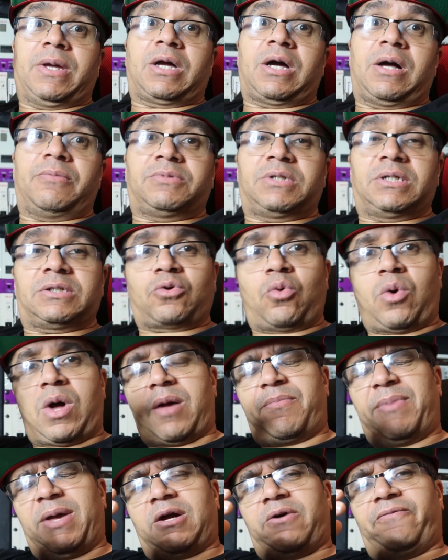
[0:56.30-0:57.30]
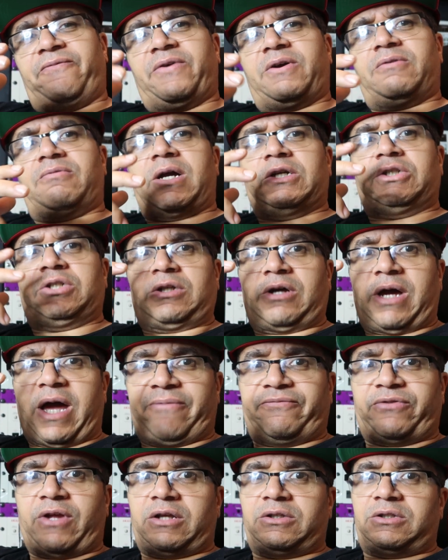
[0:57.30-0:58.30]
bit comes. There's quite a bit of configuration. I
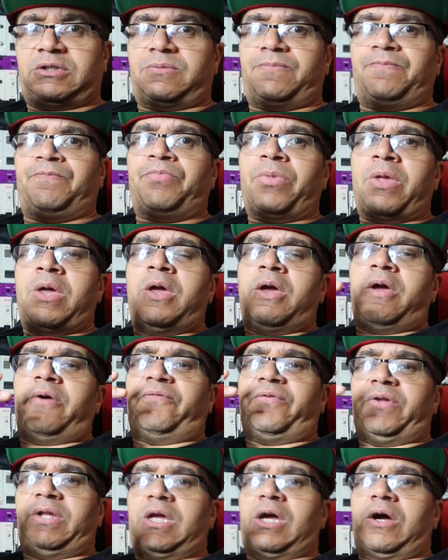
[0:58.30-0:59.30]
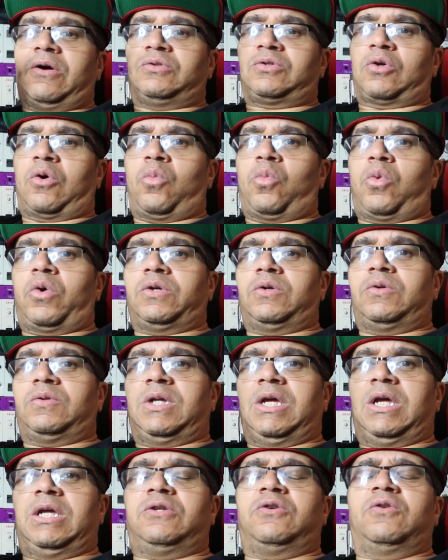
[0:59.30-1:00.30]
have done some videos on what you
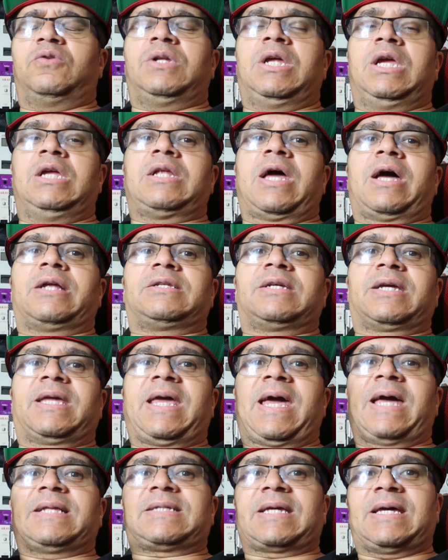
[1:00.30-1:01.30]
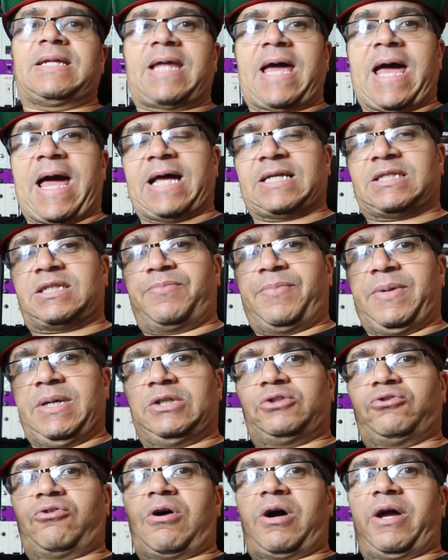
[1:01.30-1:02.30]
need. You need to get an A S P
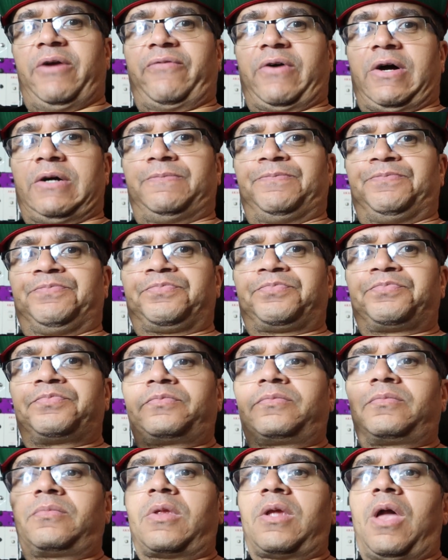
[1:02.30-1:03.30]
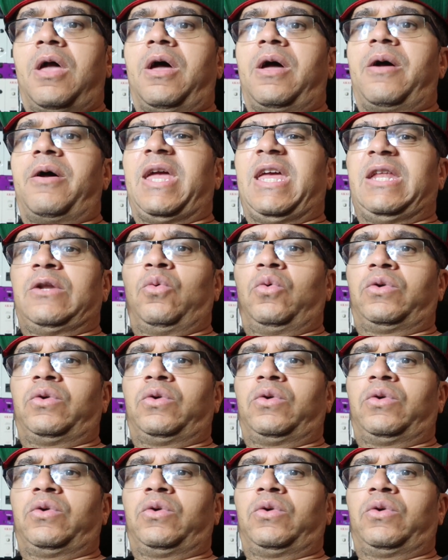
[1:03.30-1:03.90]
I driver uh, in